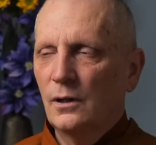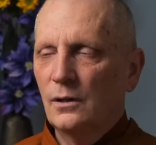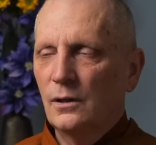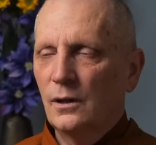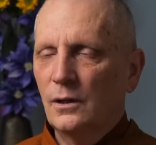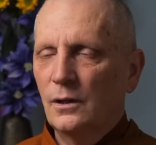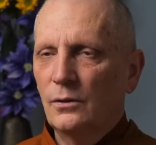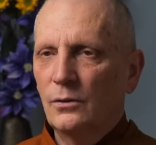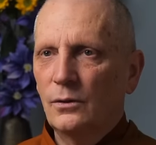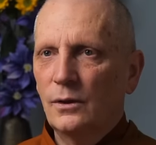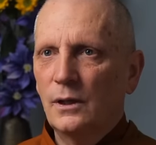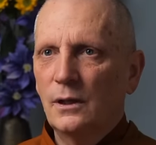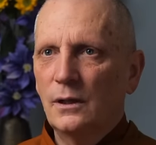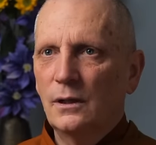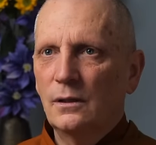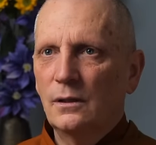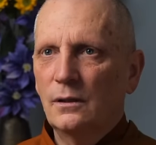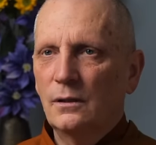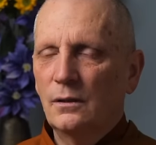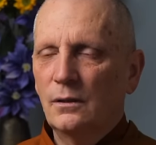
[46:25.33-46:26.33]

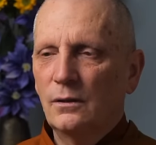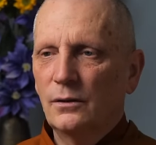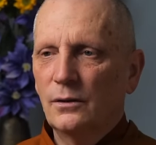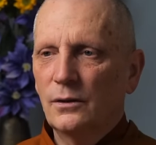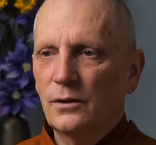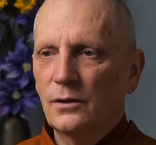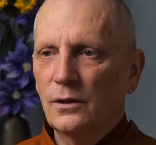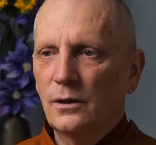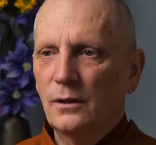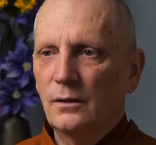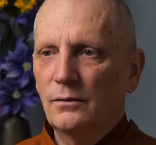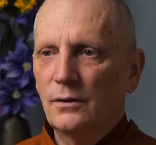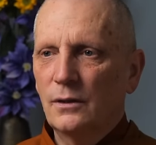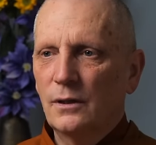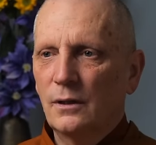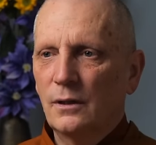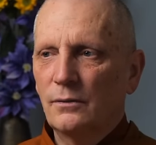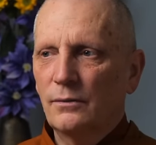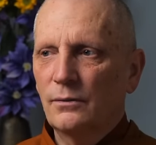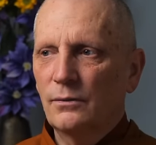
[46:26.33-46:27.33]
diarrhea and all this kind of
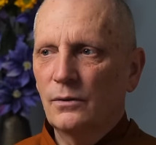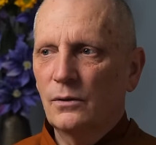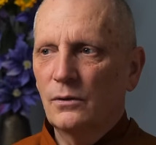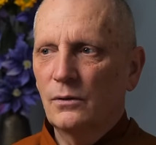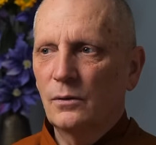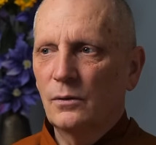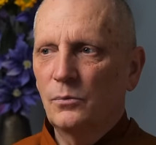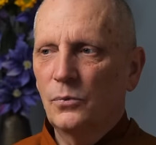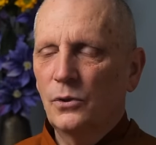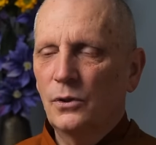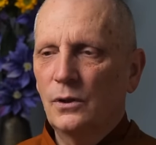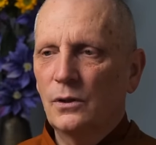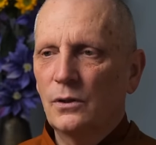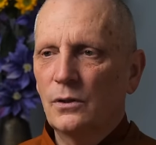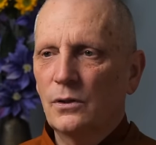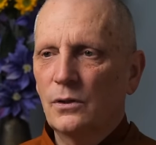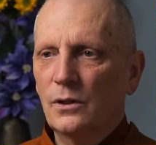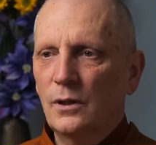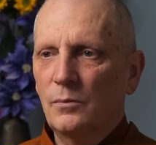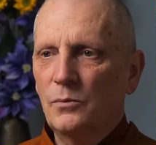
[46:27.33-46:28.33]
stuff. So the Buddha
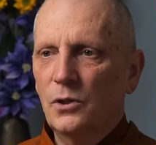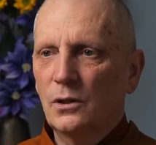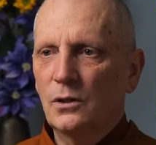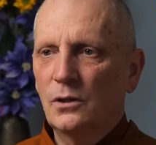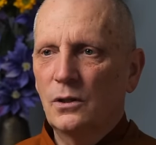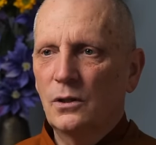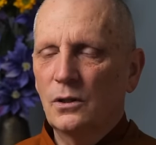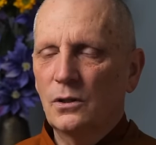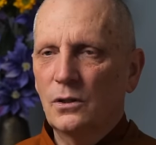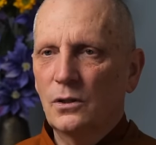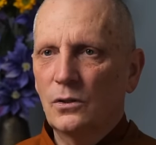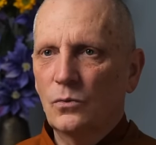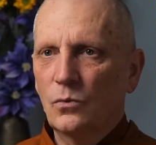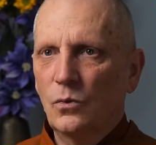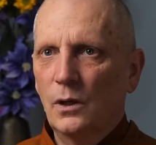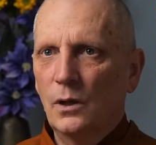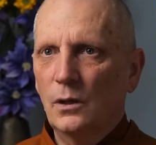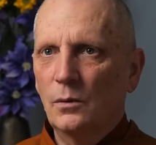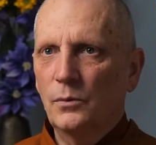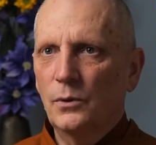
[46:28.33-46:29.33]
is subject to this as
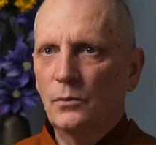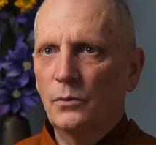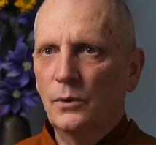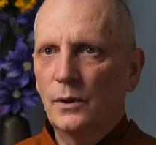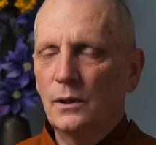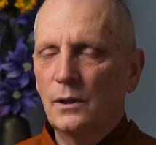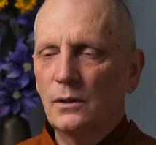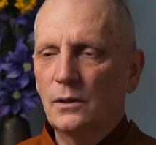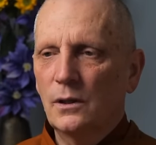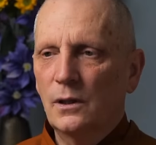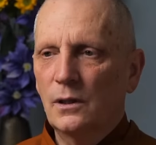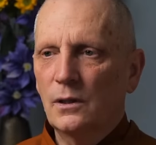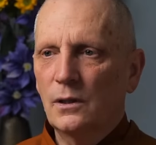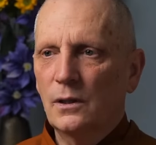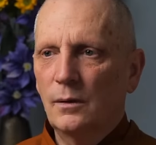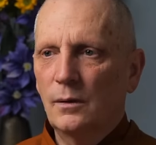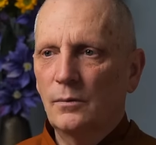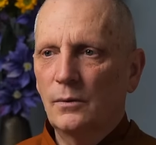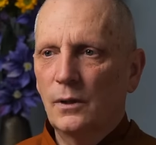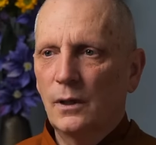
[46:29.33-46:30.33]
well. But what he said
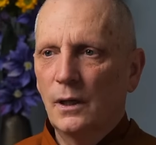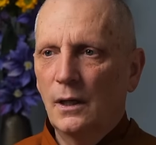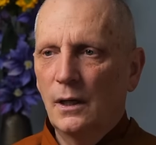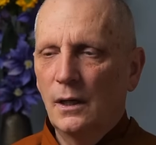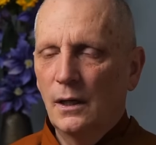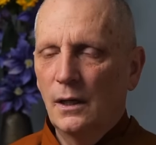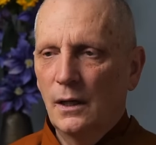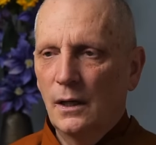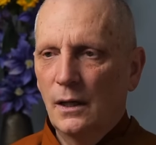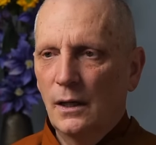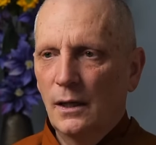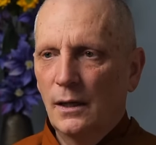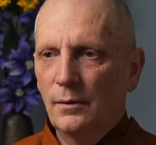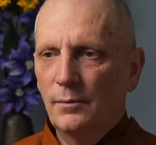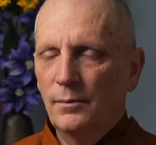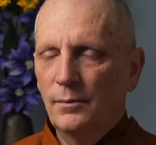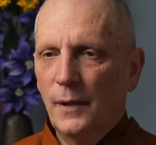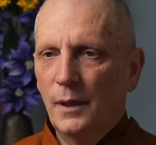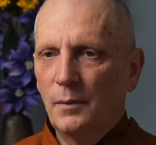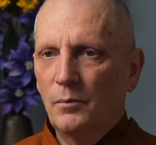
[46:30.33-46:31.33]
is, I'm,
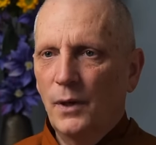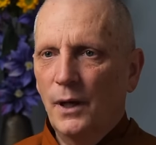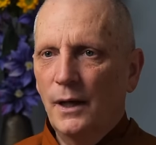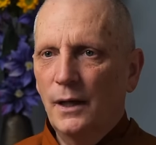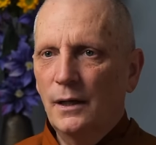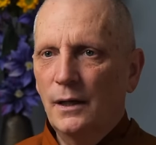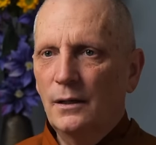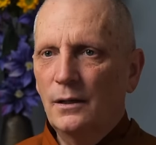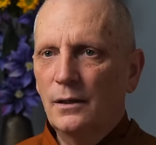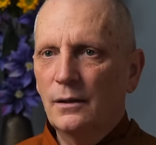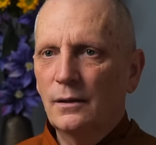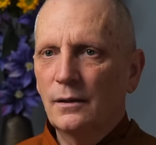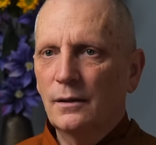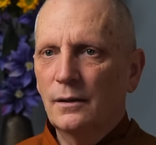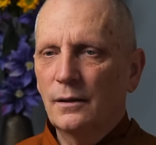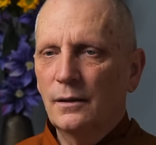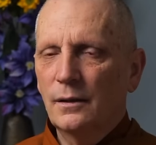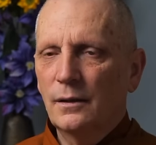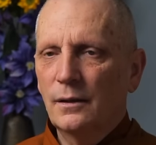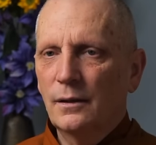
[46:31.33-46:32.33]
my mind,
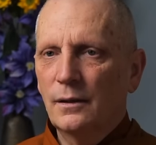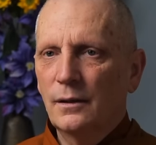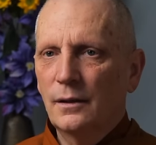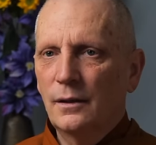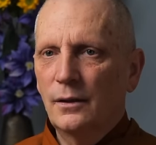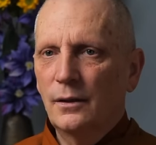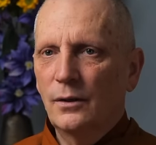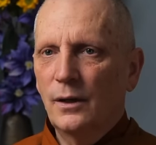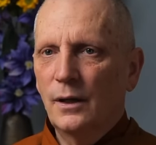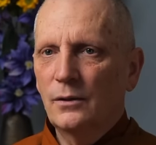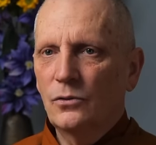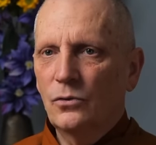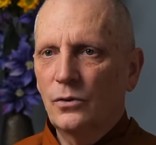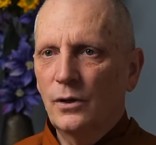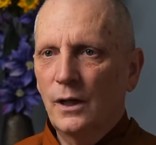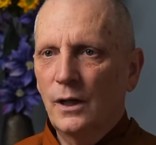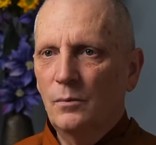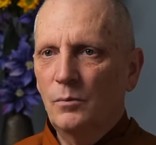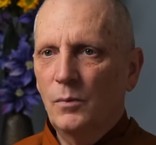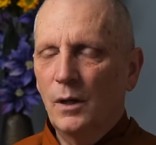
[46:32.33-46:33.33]
you know, I
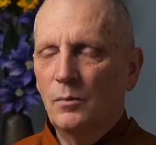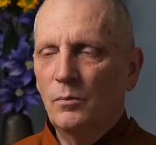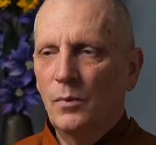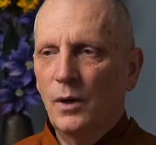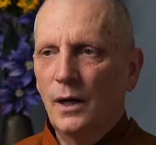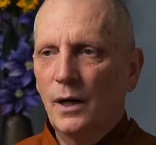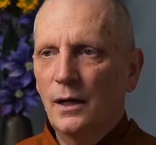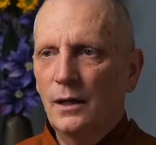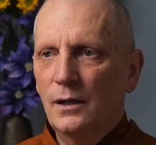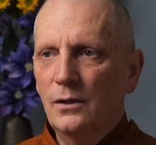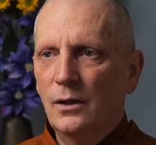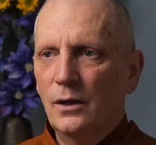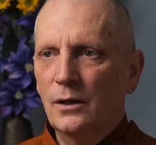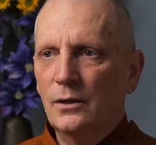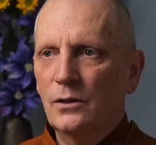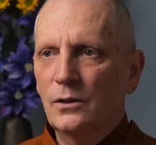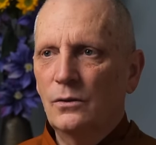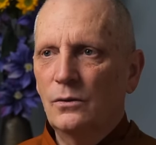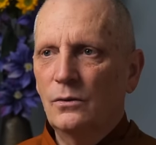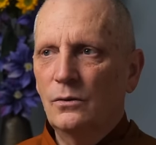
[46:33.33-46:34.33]
train my mind
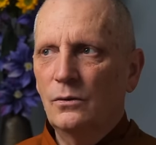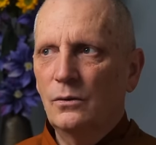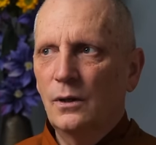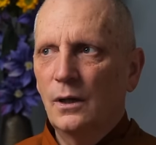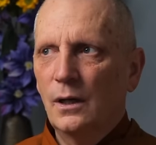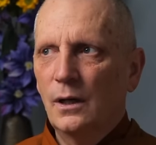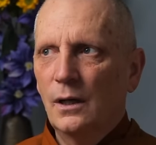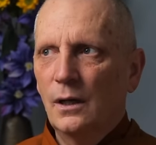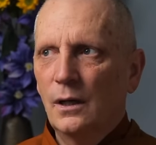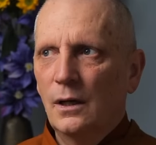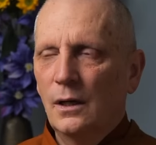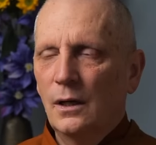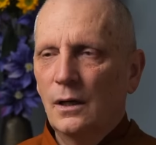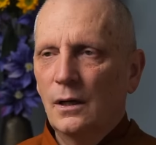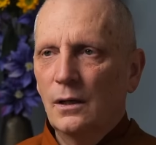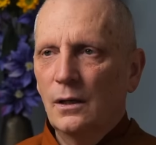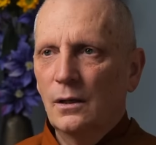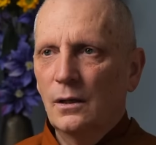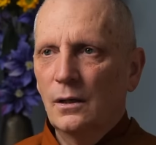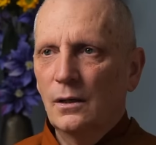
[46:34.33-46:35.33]
not to
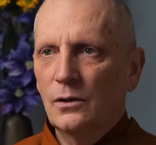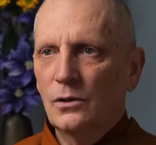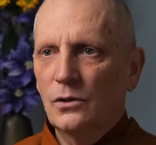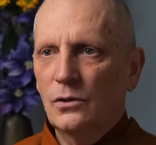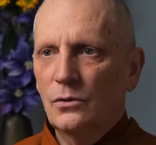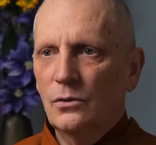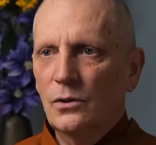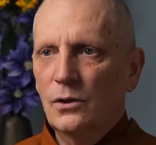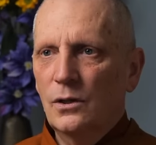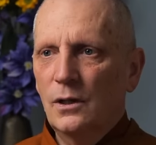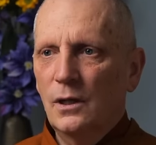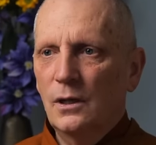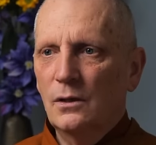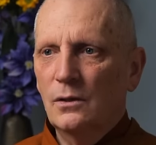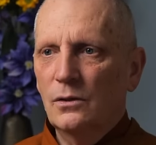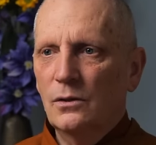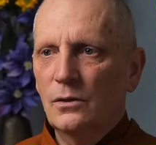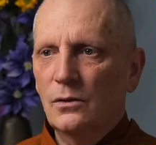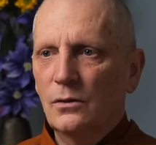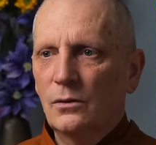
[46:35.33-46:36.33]

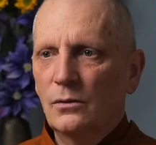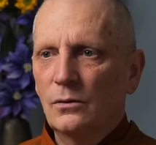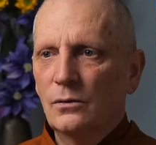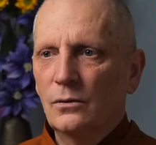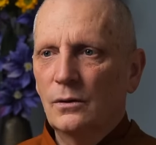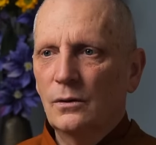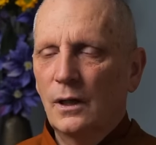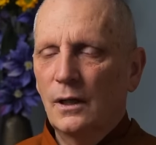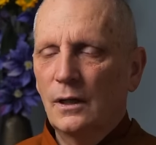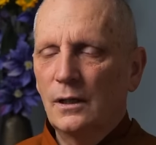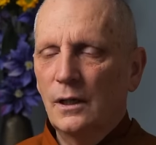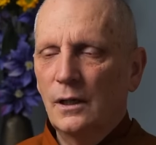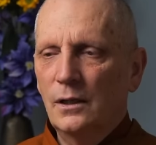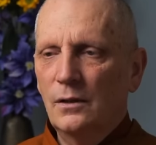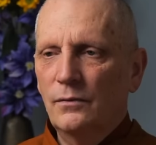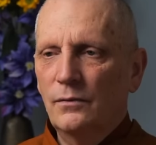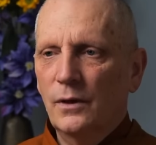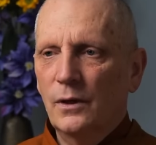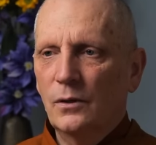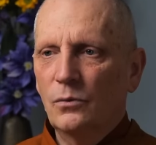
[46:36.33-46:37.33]
associate, so
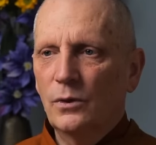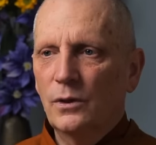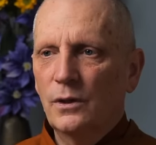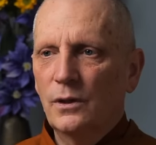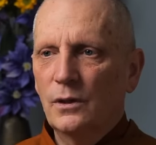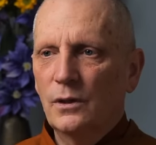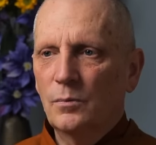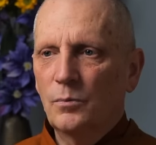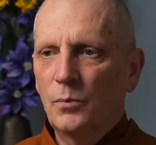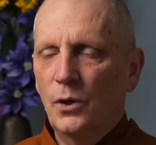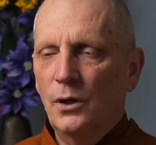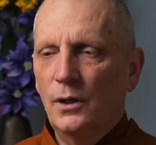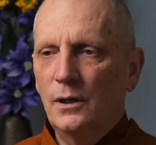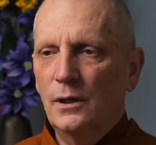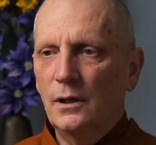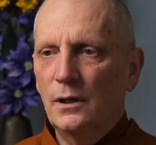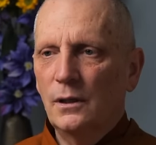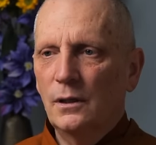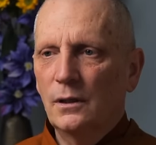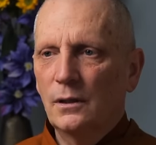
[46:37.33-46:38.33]
identify with this
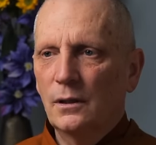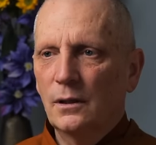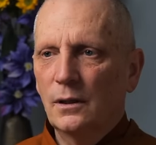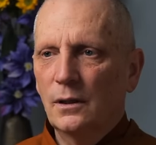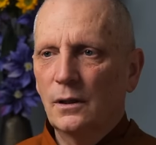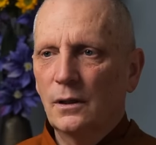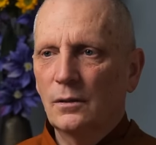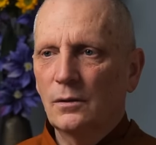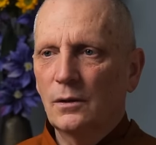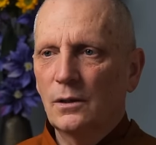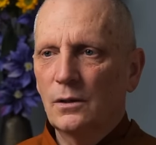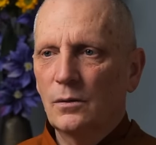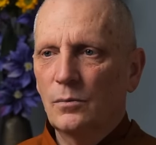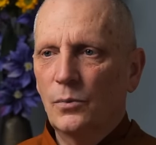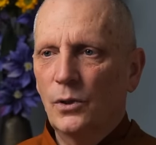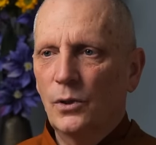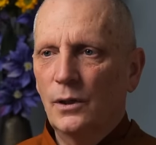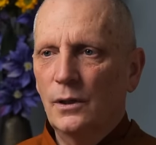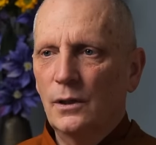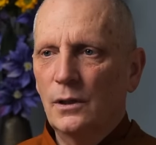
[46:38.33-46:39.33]
body, because uh, the
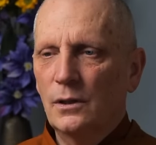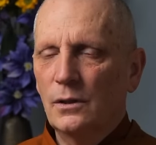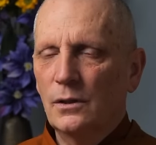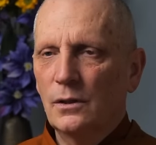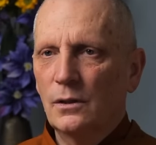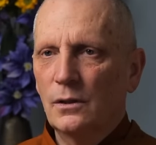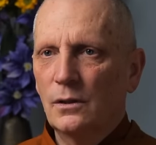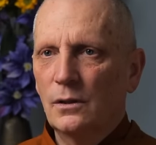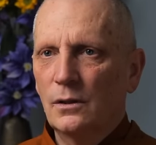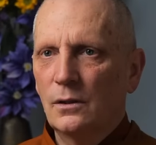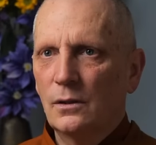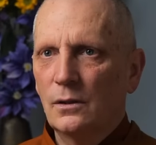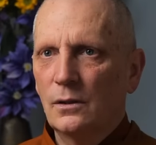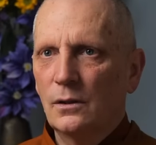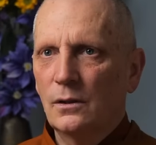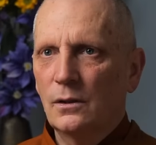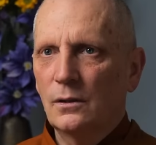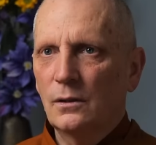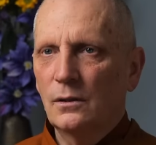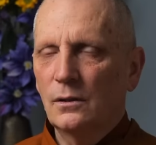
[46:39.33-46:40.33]
body is a, is
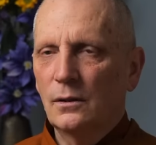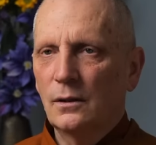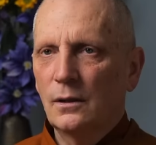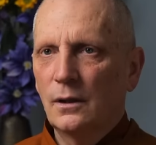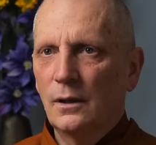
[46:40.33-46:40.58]
a,